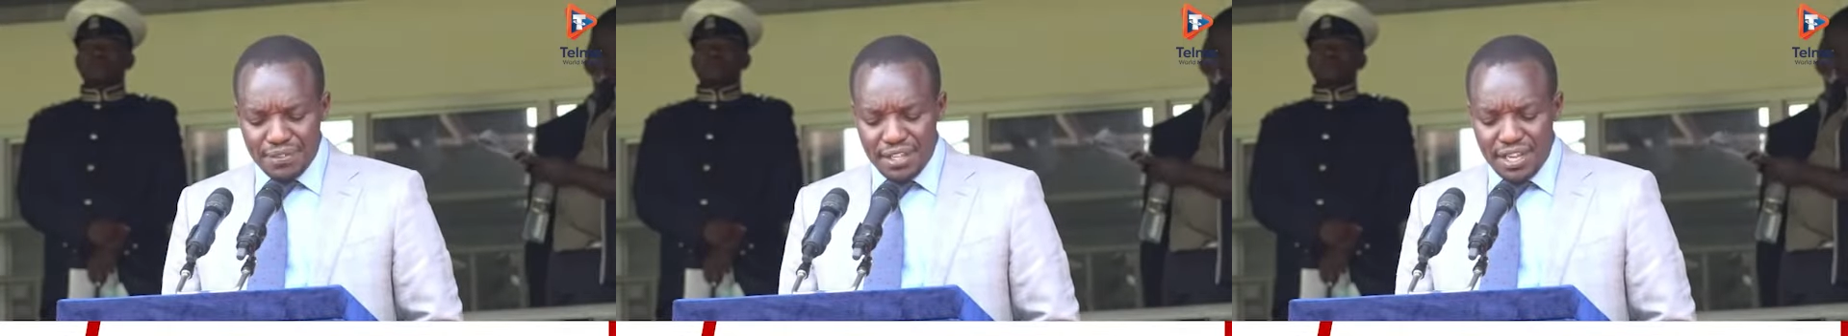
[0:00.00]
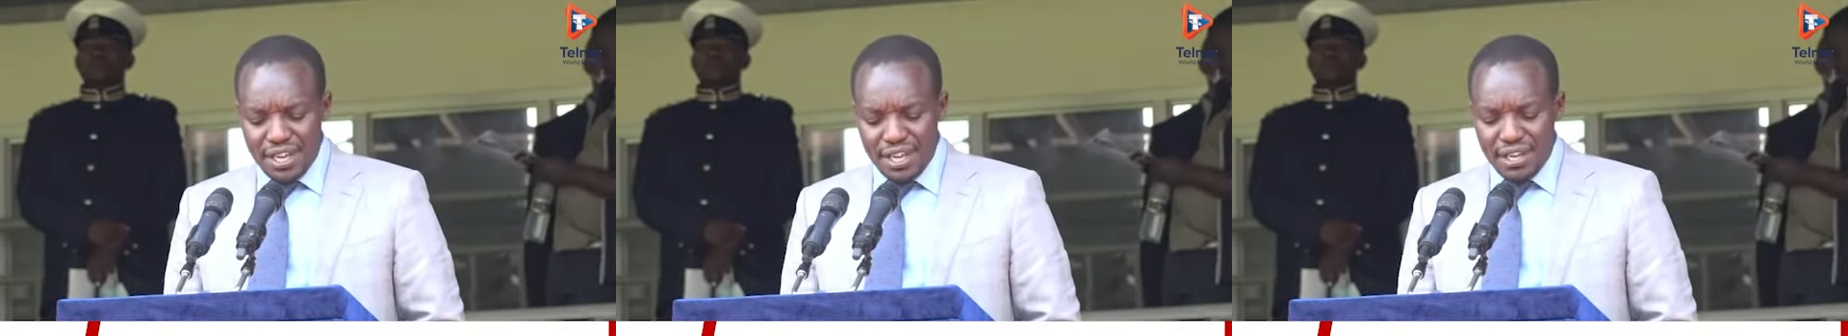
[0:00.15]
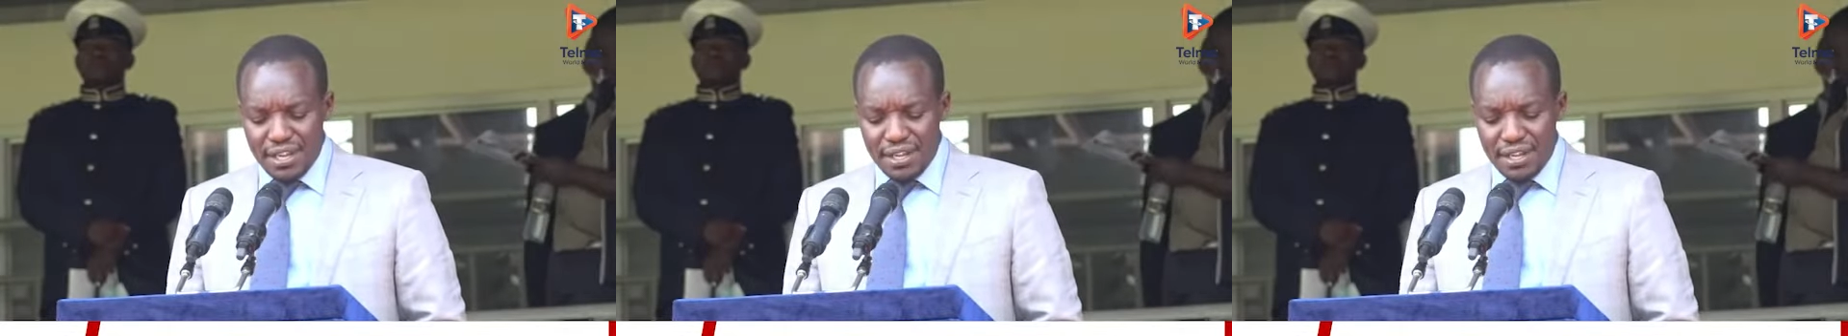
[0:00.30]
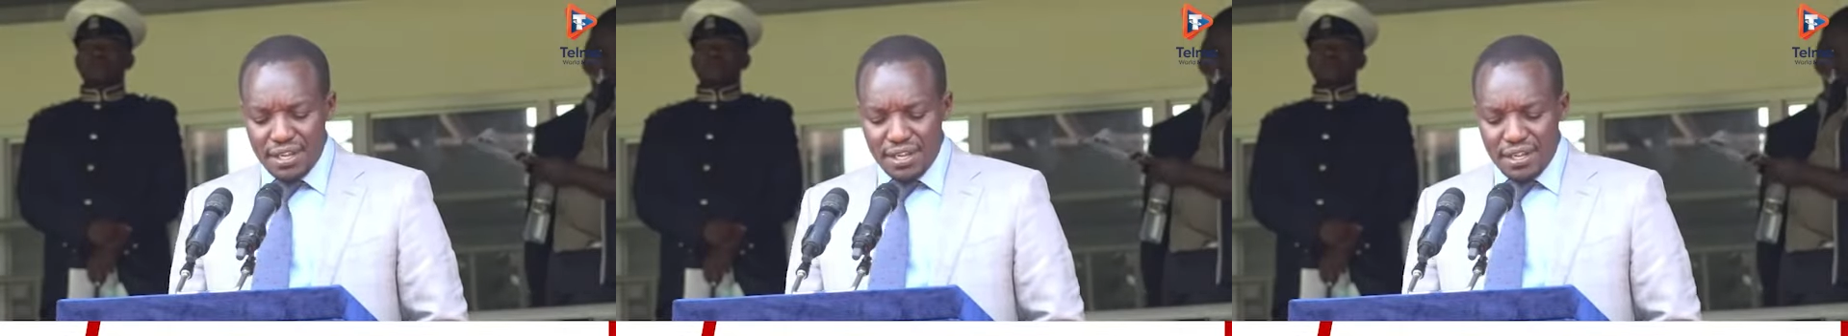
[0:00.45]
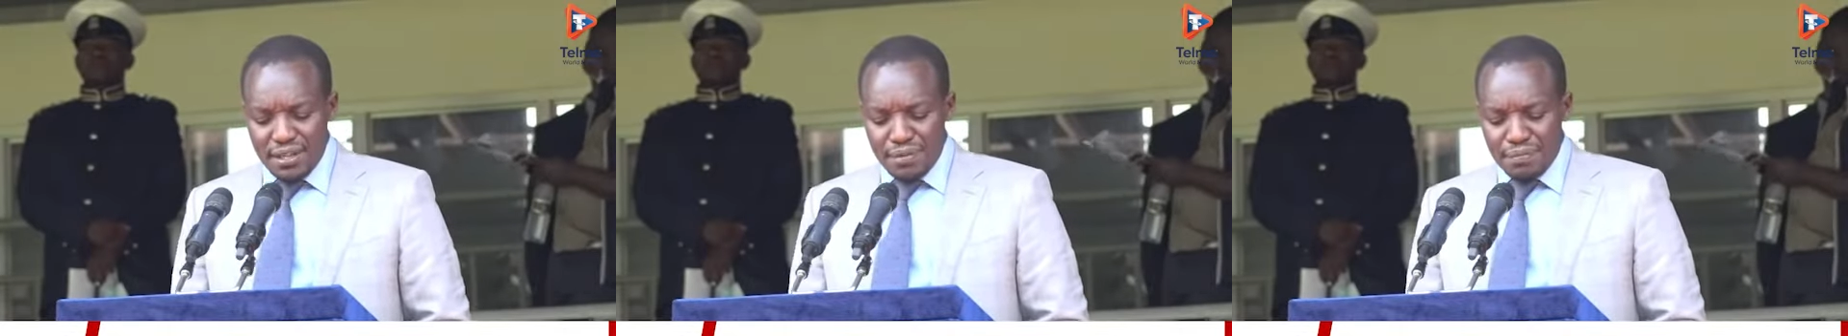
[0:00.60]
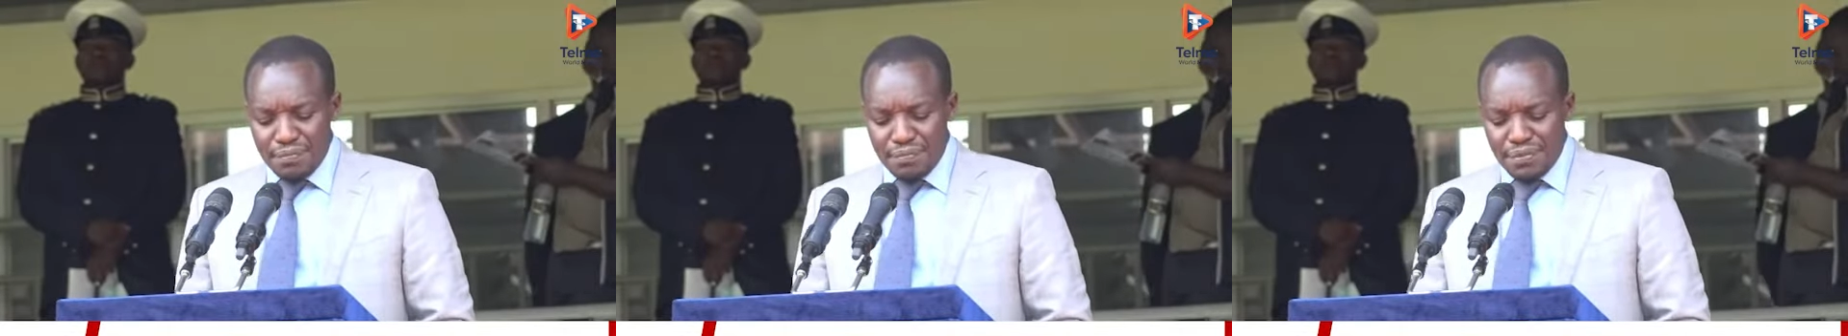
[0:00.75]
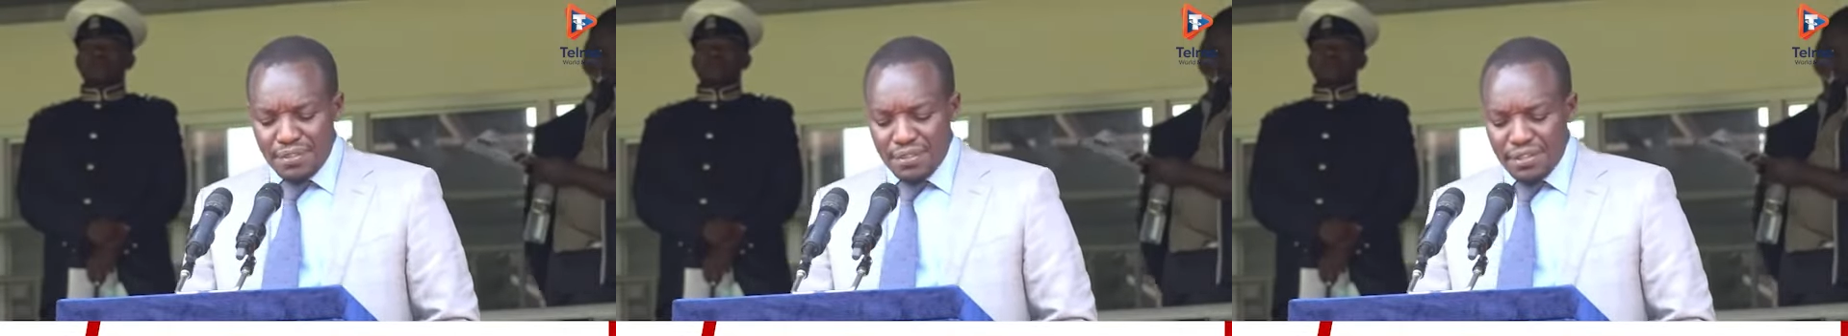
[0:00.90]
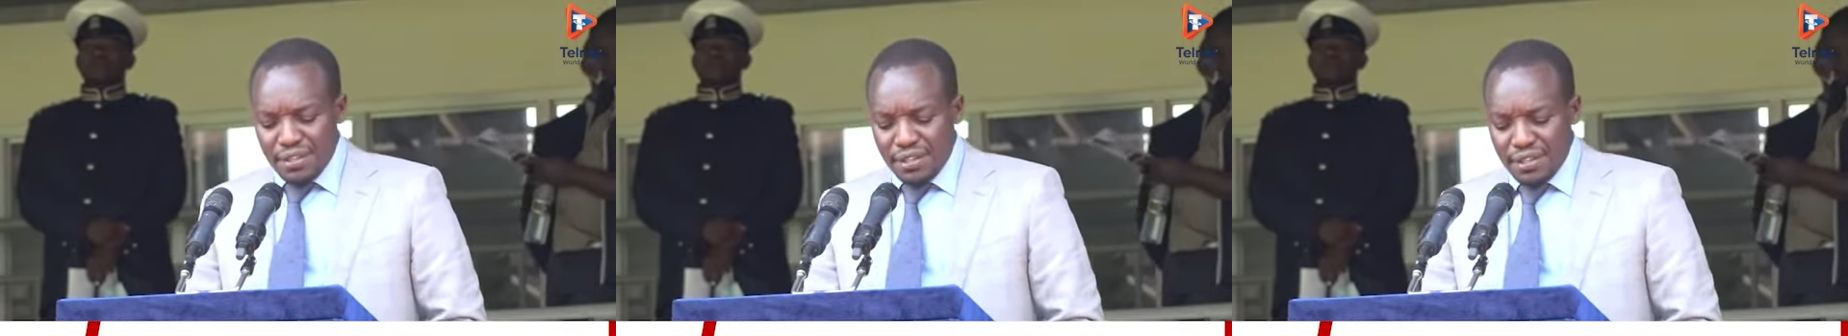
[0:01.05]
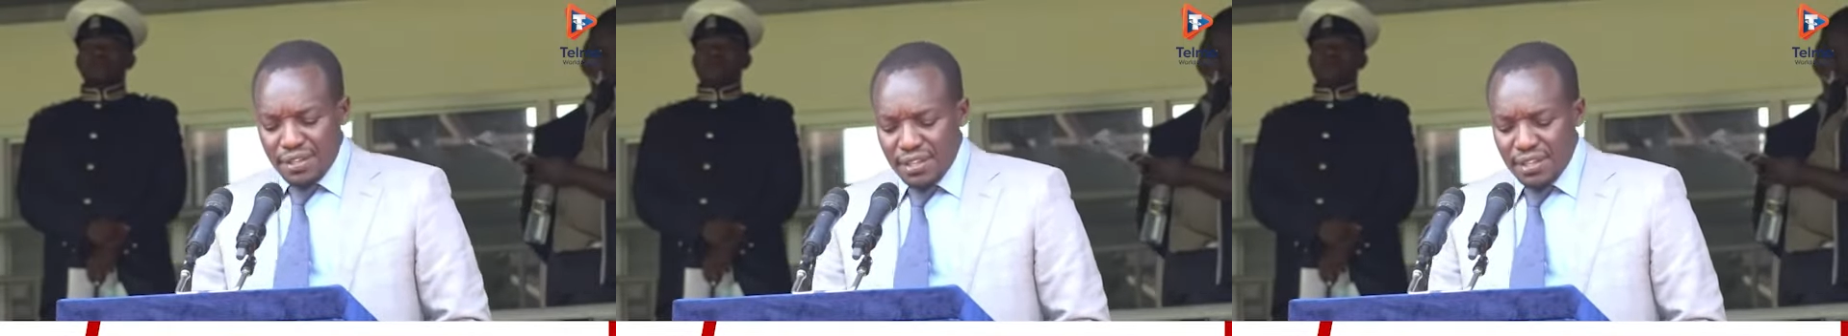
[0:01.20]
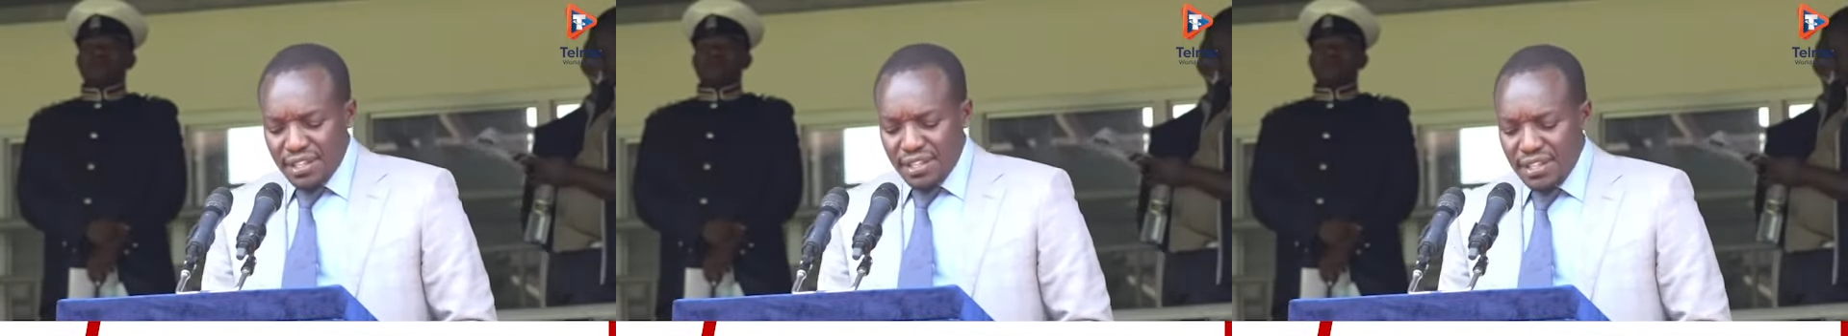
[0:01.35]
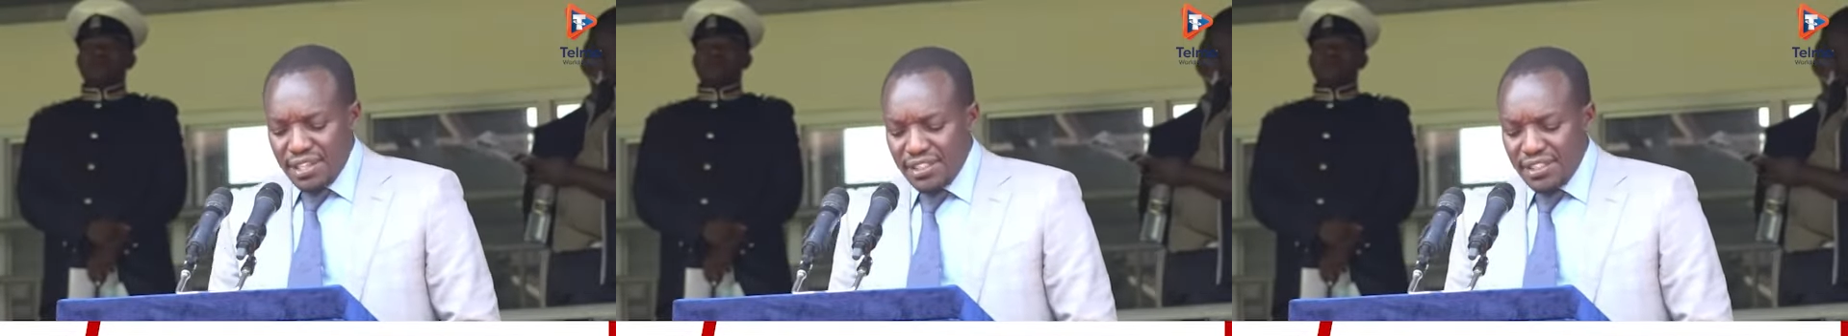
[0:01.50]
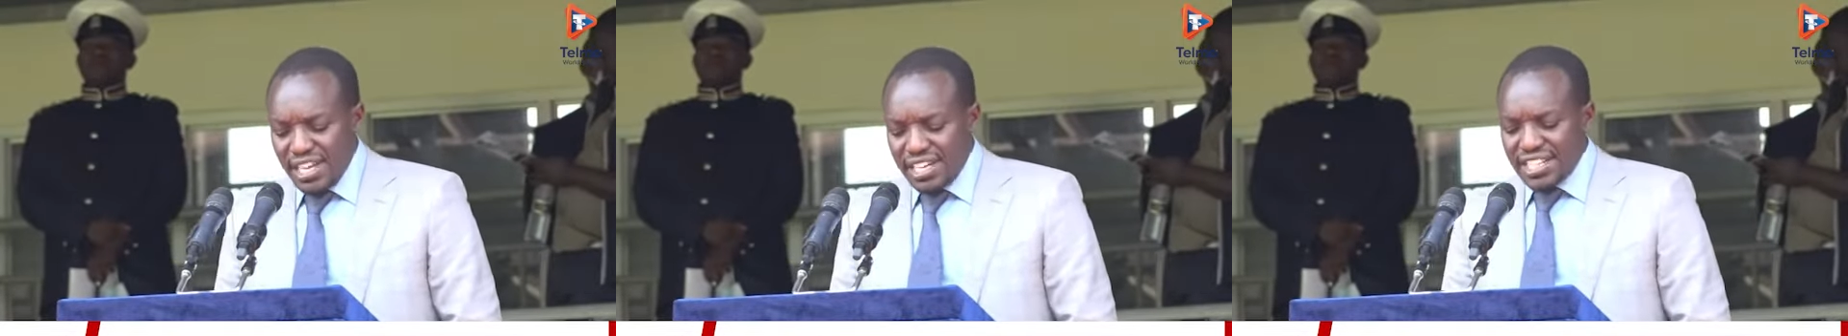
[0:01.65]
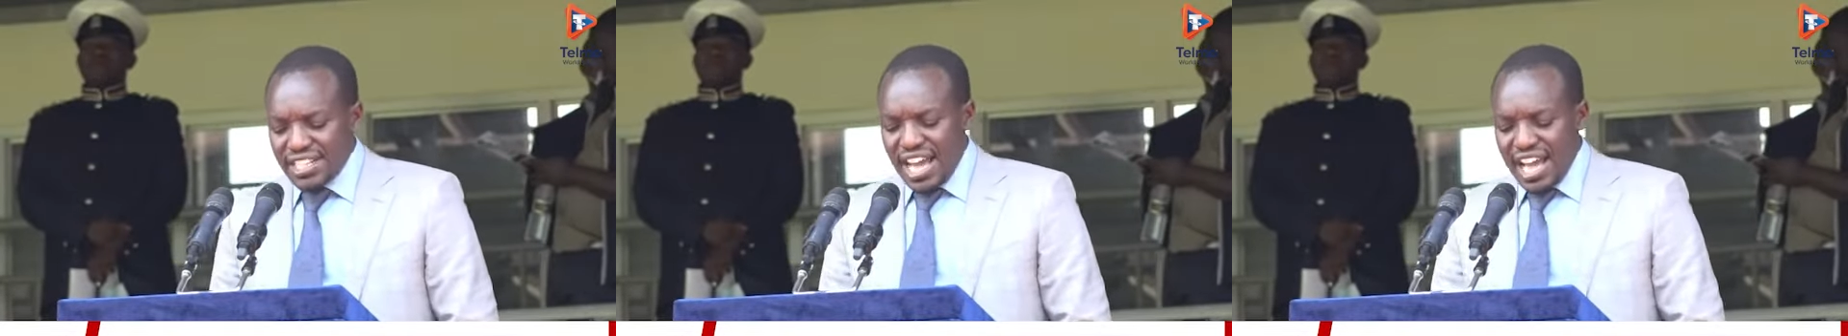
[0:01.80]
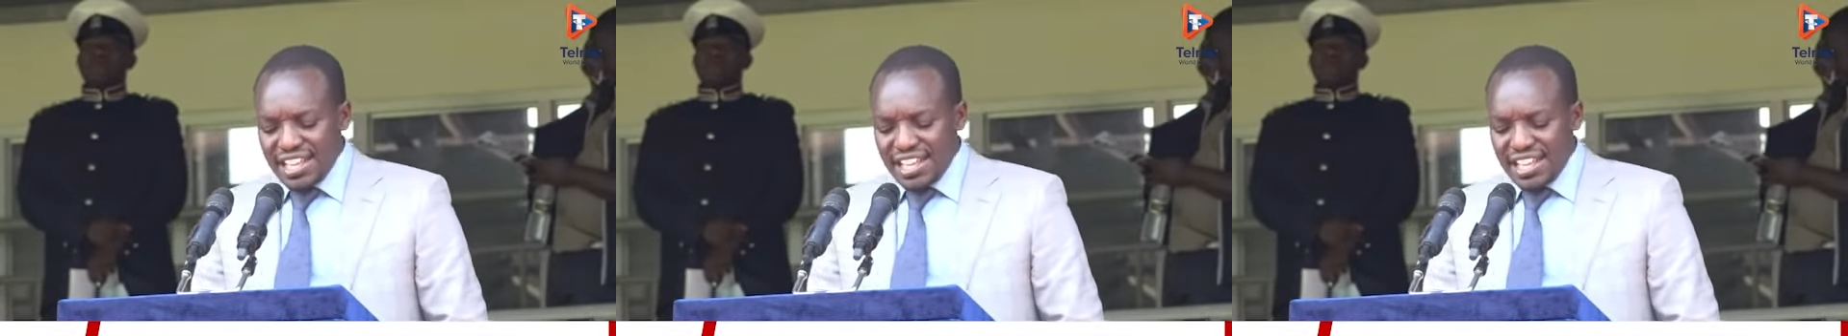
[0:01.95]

that has so far registered